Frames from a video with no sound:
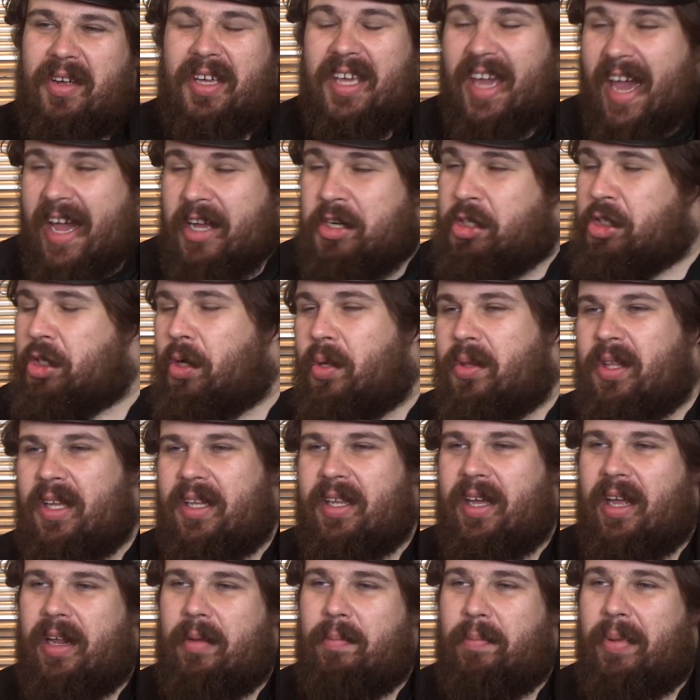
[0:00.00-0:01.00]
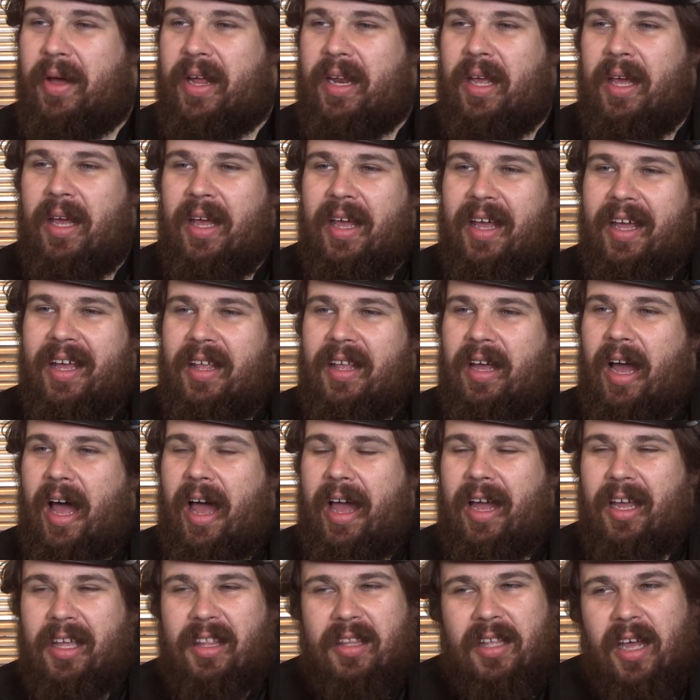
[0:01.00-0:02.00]
Yeah, sure they did. But
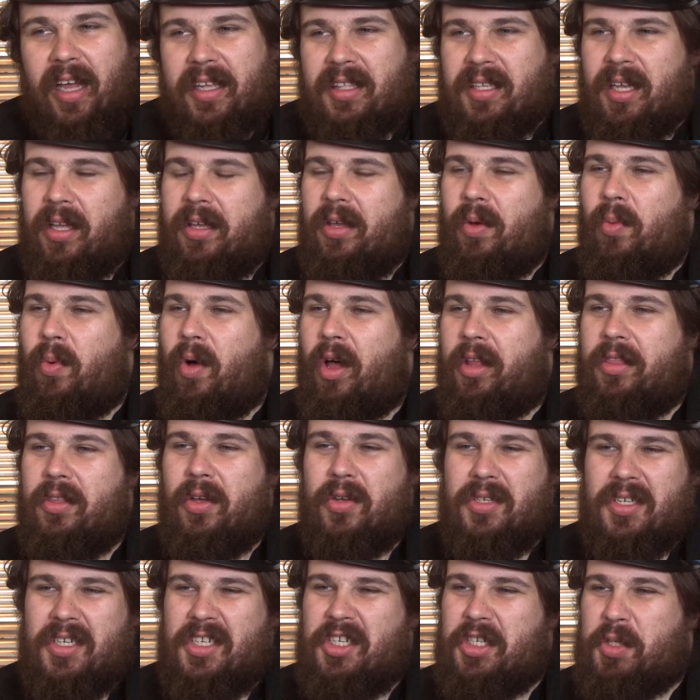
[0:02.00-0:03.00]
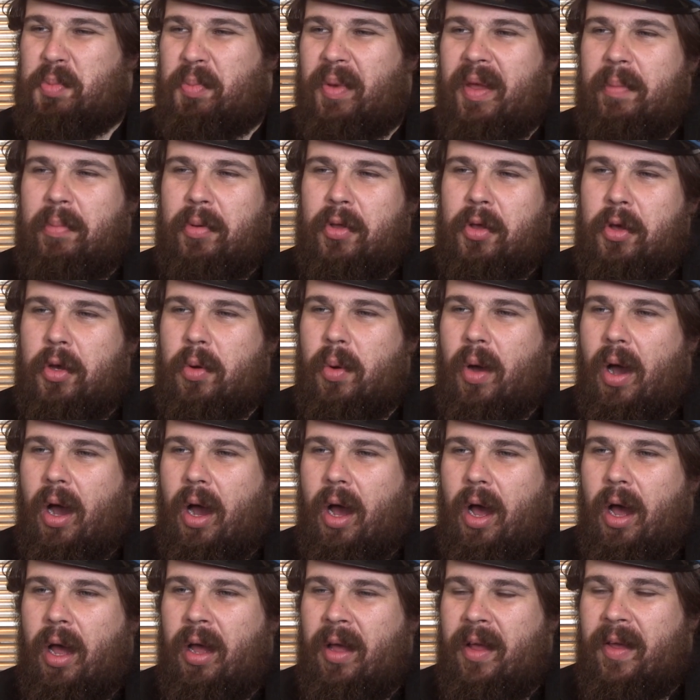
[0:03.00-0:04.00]
I tell you what, those are just people who
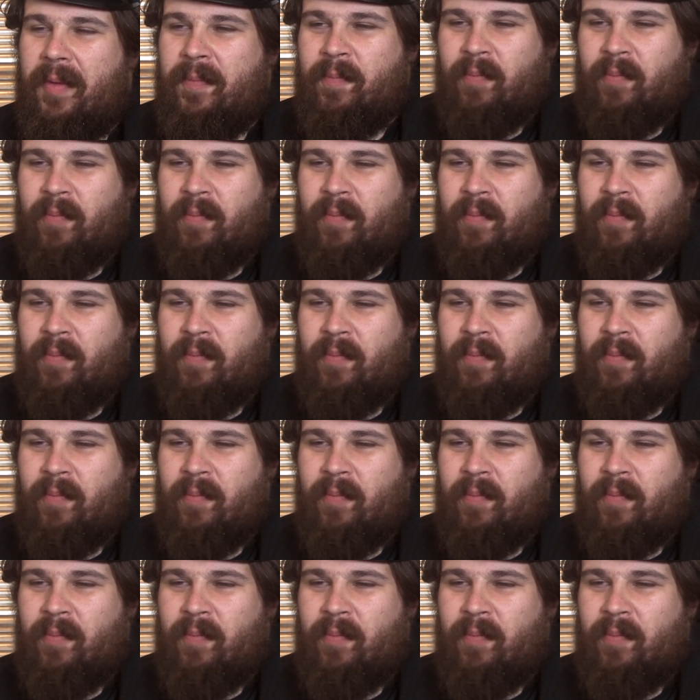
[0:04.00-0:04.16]
are